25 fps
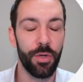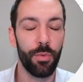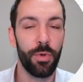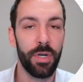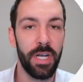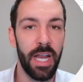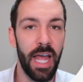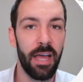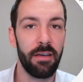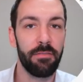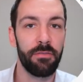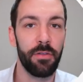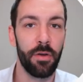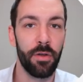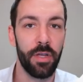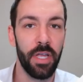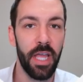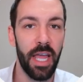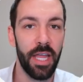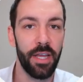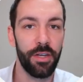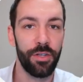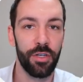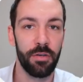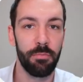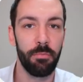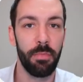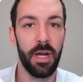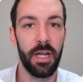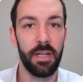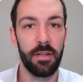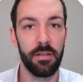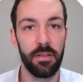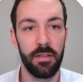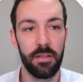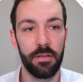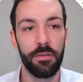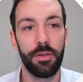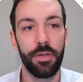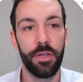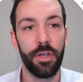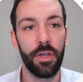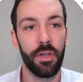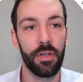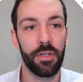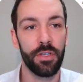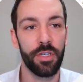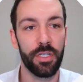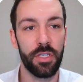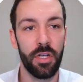you wouldn't have location, but you
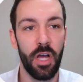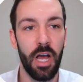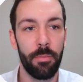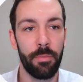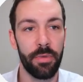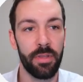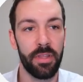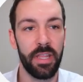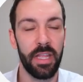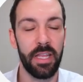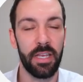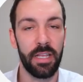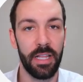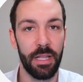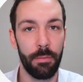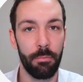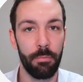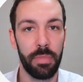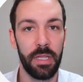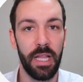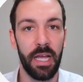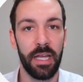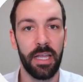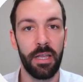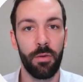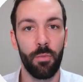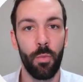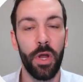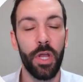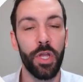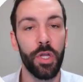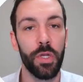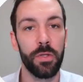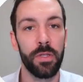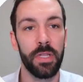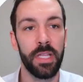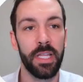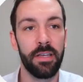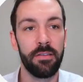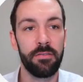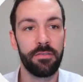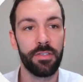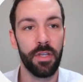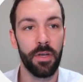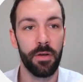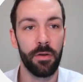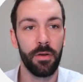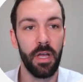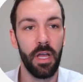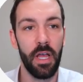could just hypothetically plug in where you live.
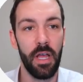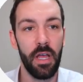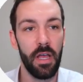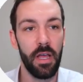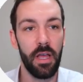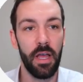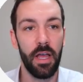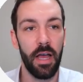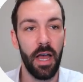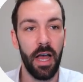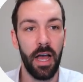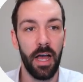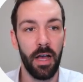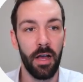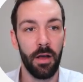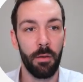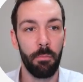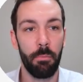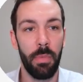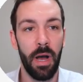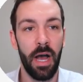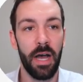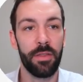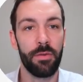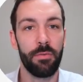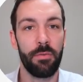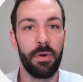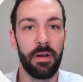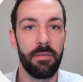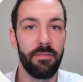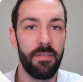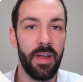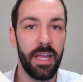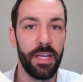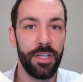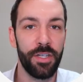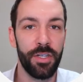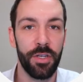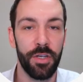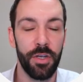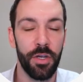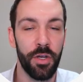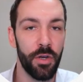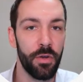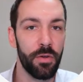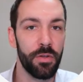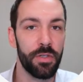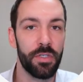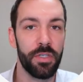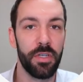So bathroom renovation
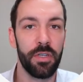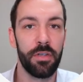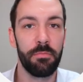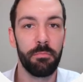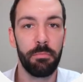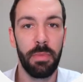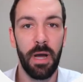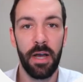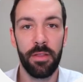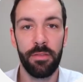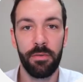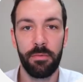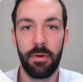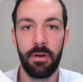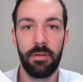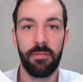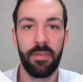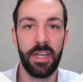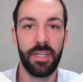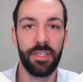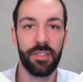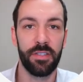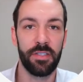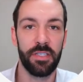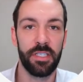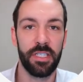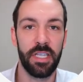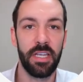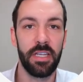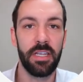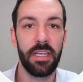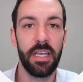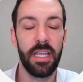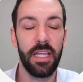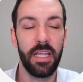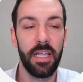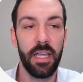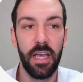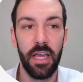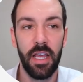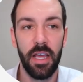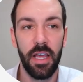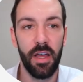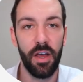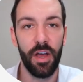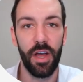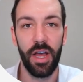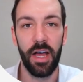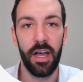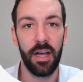Houston, bathroom renovation Sydney,
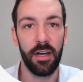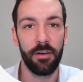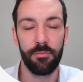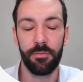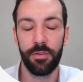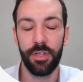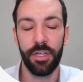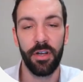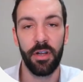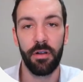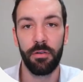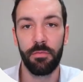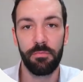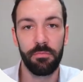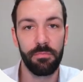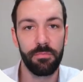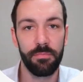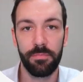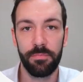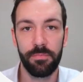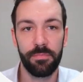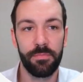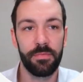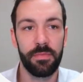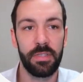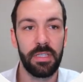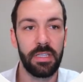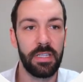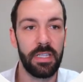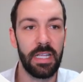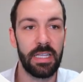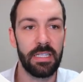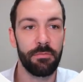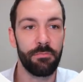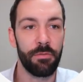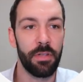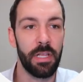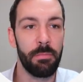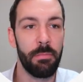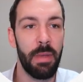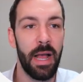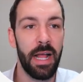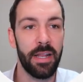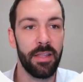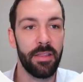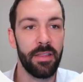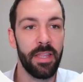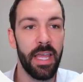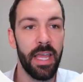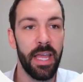doesn't really
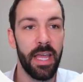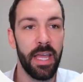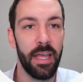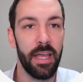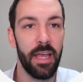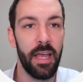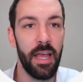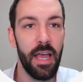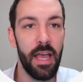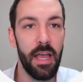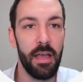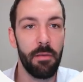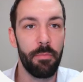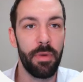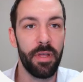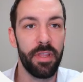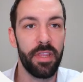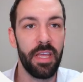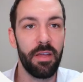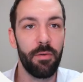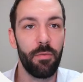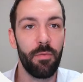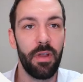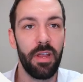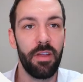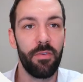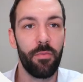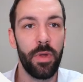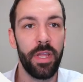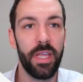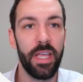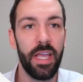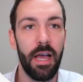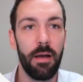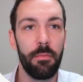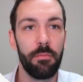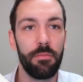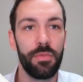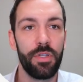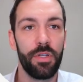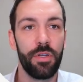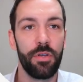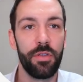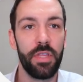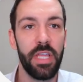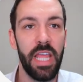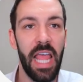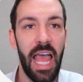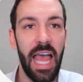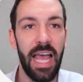matter there. But then if we come
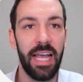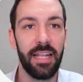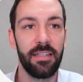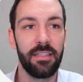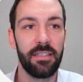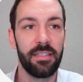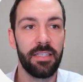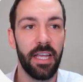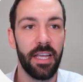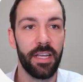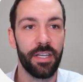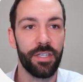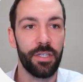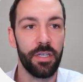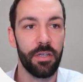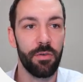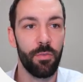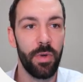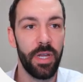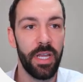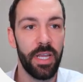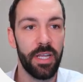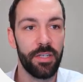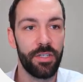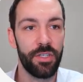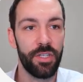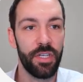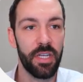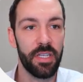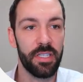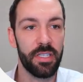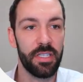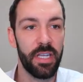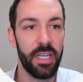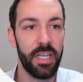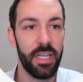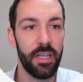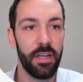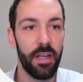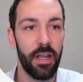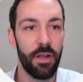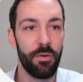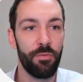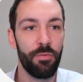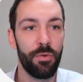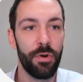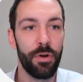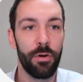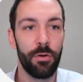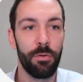to the ad section, we can just see
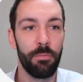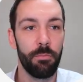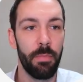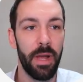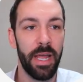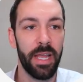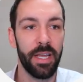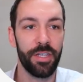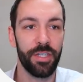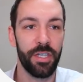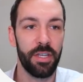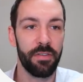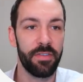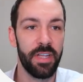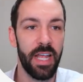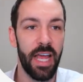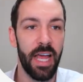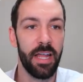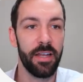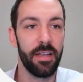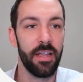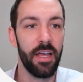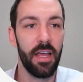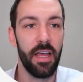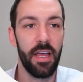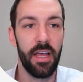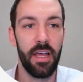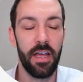a real makeshift ad.